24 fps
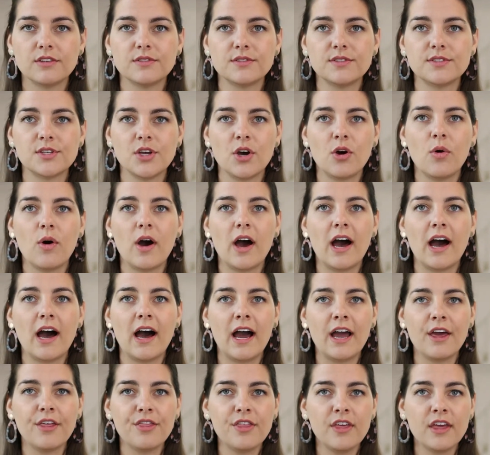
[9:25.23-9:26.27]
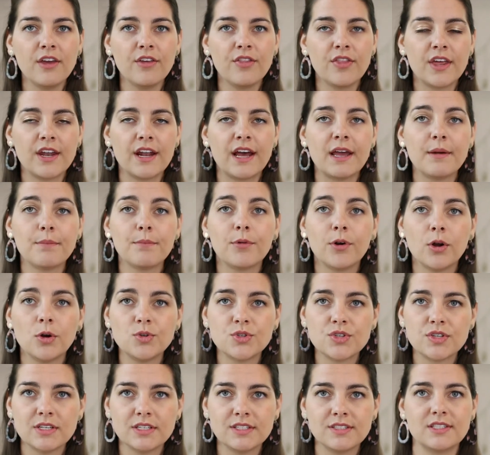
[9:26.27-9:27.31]
So I think that I
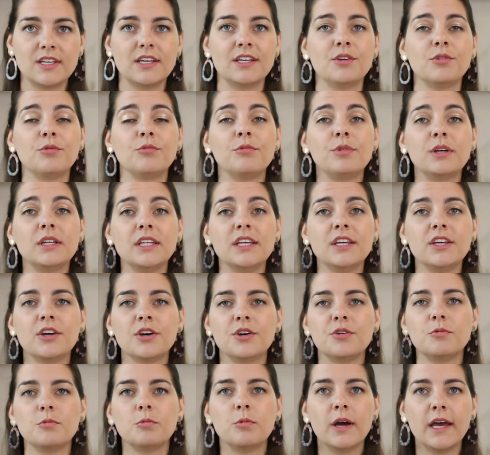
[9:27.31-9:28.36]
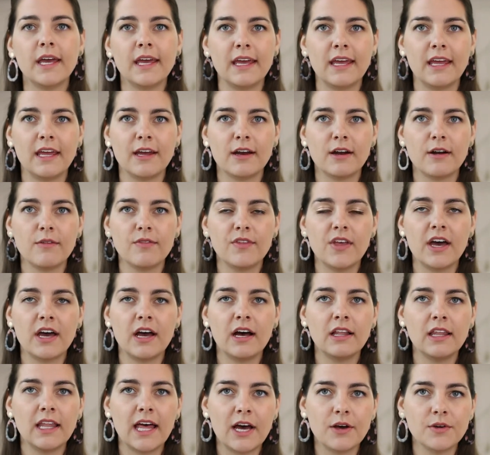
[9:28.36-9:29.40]
approach this in a really good way that
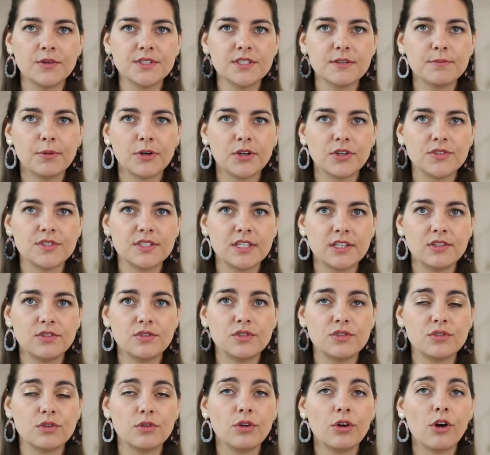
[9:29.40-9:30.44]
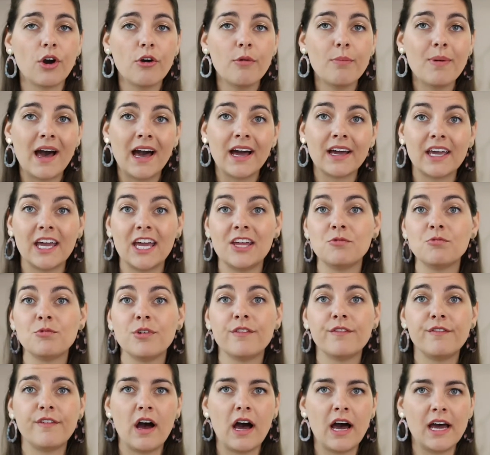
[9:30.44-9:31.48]
allows the person to go back and
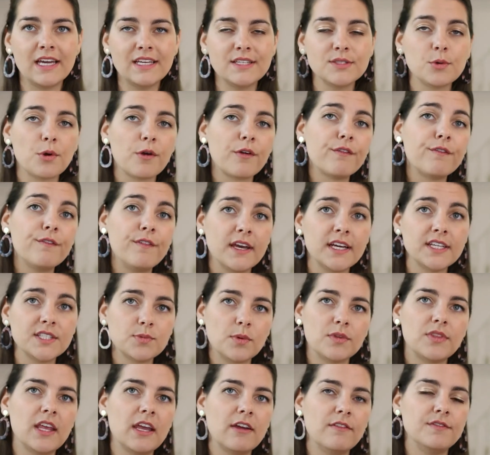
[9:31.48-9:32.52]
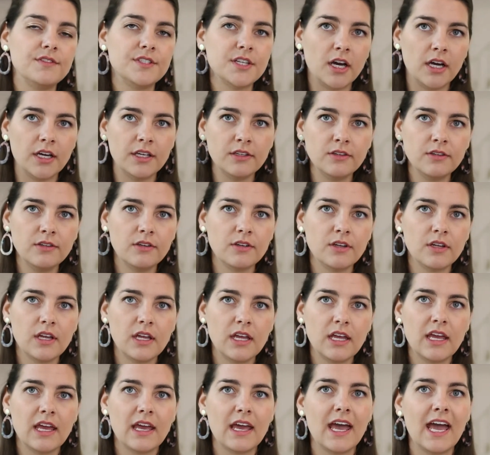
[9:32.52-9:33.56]
revise or fix what they've done
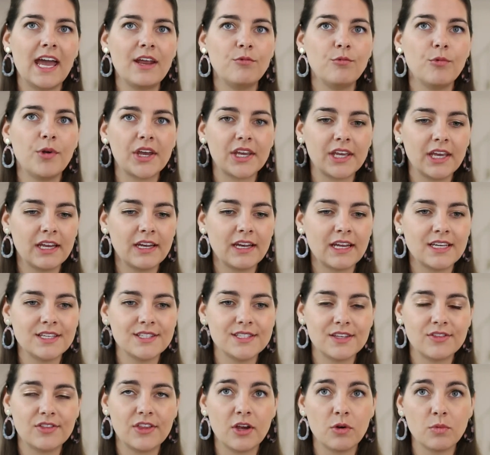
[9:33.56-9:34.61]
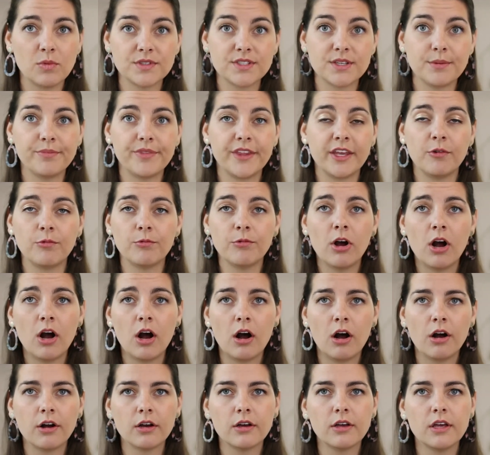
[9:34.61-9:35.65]
and recognize that there was something
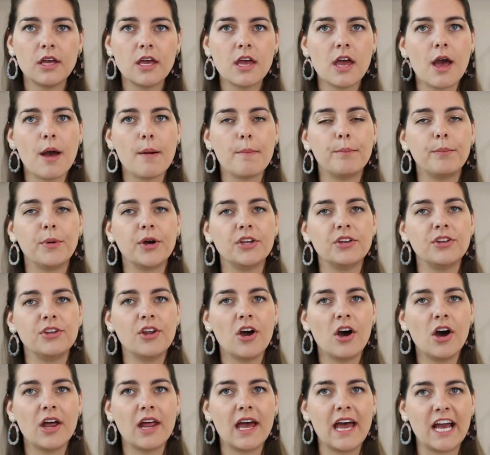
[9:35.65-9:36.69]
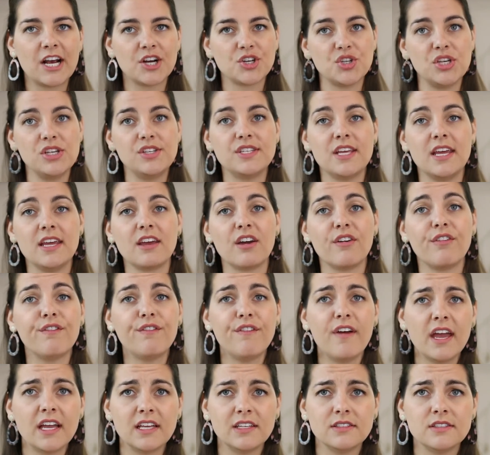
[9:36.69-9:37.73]
wrong, but not actually take
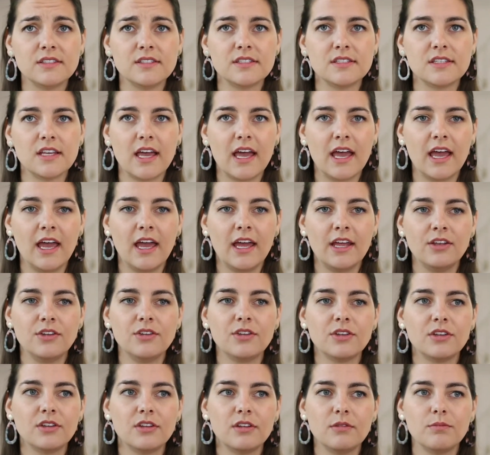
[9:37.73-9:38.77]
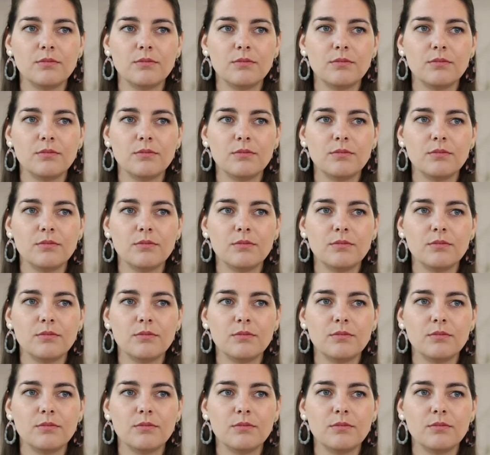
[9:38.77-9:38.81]
offense and,